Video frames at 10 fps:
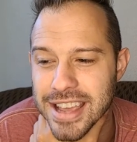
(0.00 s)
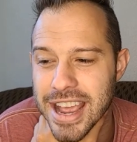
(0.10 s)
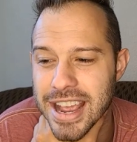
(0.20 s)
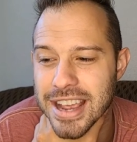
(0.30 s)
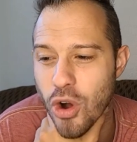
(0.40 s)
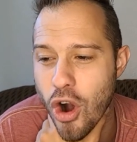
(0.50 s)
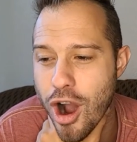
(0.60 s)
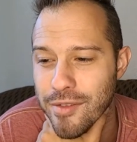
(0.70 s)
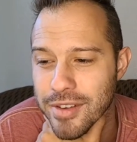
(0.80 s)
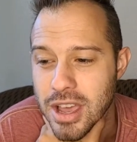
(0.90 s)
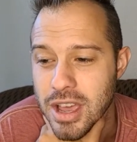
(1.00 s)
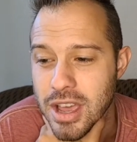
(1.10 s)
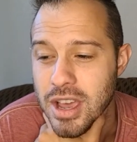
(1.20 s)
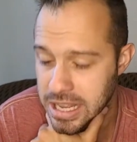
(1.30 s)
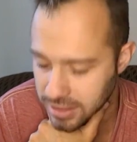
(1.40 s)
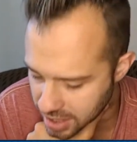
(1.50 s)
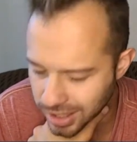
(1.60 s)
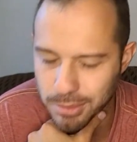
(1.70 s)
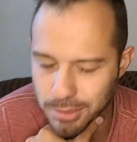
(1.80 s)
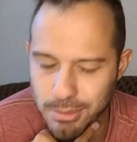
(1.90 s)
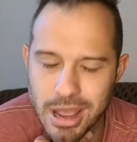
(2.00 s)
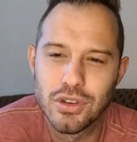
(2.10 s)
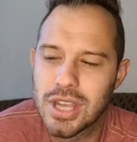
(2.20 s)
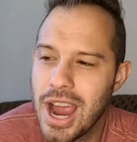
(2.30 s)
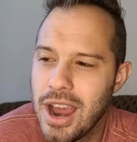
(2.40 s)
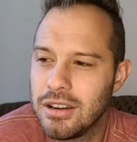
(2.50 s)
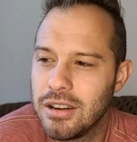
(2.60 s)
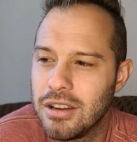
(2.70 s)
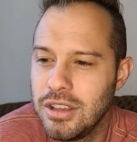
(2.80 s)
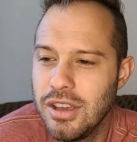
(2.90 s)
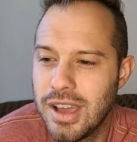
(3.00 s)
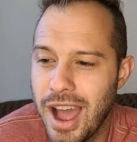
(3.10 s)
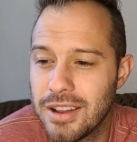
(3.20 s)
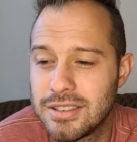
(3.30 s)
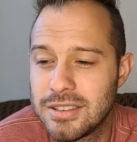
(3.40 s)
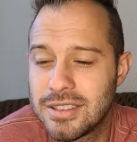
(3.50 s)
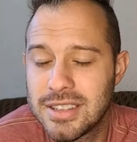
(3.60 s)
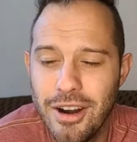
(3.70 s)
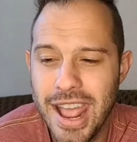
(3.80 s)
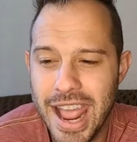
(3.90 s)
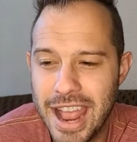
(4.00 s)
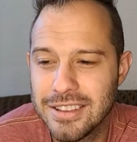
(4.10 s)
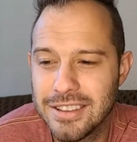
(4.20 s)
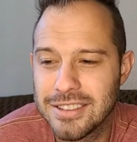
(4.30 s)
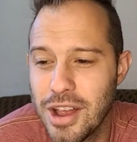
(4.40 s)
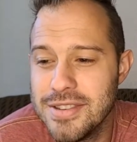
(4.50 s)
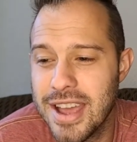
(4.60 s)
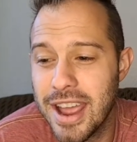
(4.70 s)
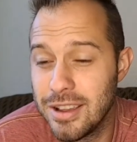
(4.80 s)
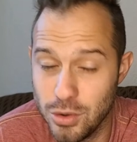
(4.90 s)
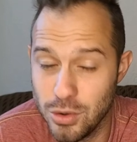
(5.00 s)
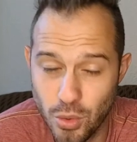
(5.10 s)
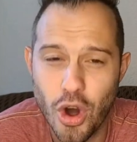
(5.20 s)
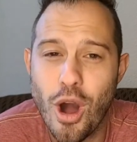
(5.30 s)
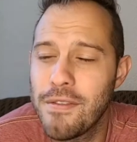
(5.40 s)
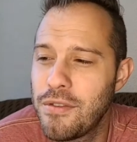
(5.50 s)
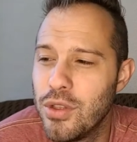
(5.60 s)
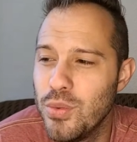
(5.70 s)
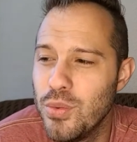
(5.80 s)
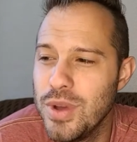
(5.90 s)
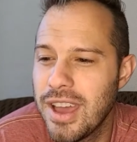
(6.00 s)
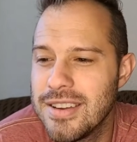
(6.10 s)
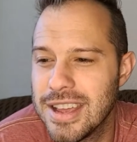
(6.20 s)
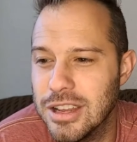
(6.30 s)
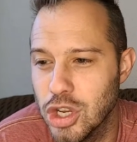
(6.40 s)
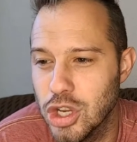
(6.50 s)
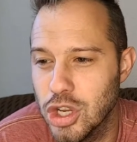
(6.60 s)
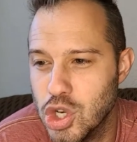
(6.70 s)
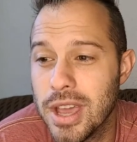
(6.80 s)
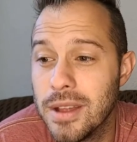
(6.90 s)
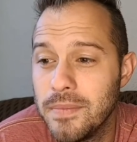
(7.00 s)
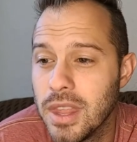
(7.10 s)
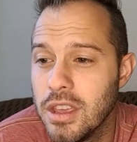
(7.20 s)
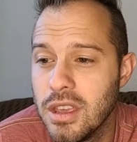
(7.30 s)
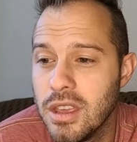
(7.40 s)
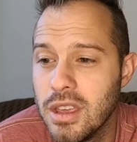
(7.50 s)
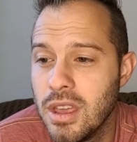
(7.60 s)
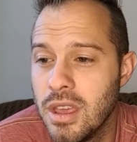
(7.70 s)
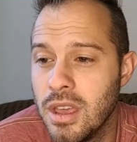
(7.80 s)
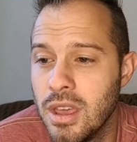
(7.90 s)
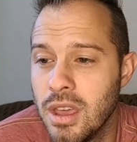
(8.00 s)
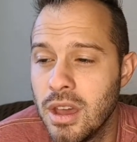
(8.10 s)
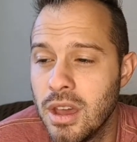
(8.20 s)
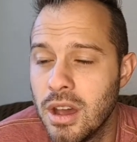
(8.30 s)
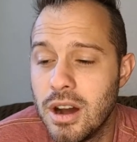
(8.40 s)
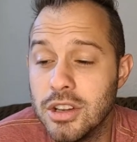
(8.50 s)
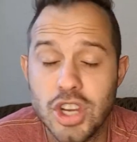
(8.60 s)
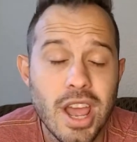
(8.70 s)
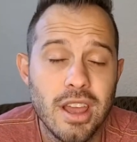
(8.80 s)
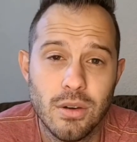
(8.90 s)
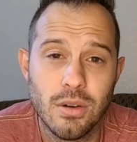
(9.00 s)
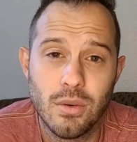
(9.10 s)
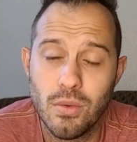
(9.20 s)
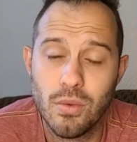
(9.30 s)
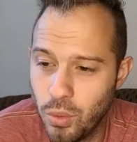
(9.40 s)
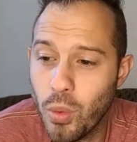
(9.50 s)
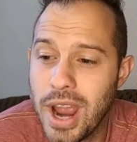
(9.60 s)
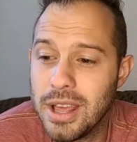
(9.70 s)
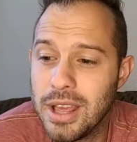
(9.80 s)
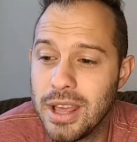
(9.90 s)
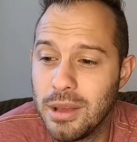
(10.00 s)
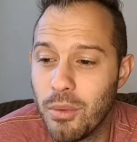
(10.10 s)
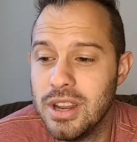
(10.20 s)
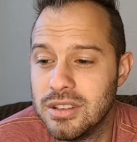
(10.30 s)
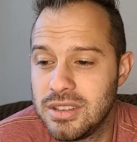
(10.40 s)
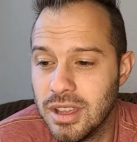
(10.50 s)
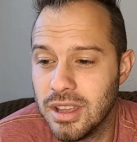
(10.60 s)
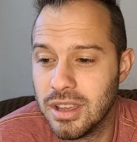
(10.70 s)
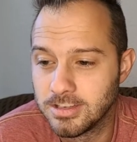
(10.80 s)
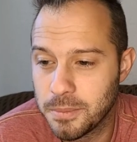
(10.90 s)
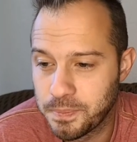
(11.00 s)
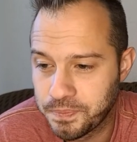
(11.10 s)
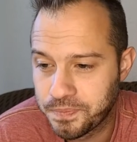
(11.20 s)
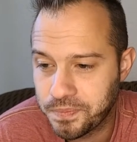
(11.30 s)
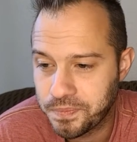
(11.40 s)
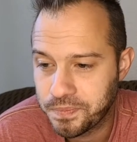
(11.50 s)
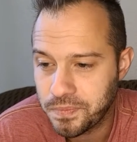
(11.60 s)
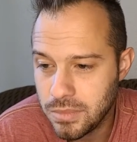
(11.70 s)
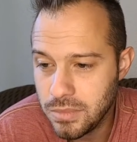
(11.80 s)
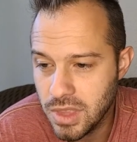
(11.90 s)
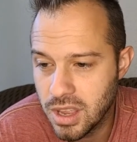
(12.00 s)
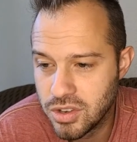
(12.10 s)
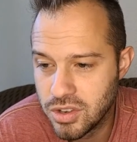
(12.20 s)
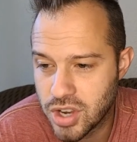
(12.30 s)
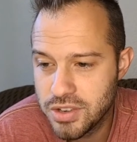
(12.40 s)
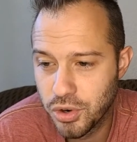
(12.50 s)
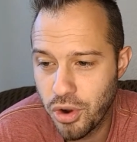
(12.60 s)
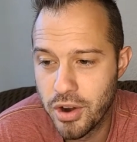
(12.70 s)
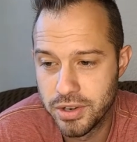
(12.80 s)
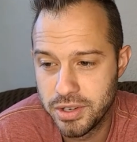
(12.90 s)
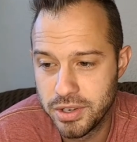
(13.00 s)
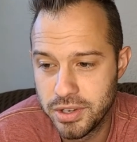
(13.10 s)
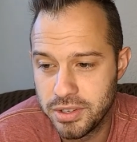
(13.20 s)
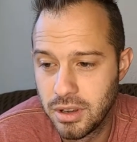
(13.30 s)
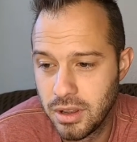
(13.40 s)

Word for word: the days off. Do it, man. If you're tired, good thing you got Saturday and Sunday. You are off for the weekend. Enjoy it. Uh, Jay, we're, we're waiting, man. We need to see this. Jeni's or Graeter's?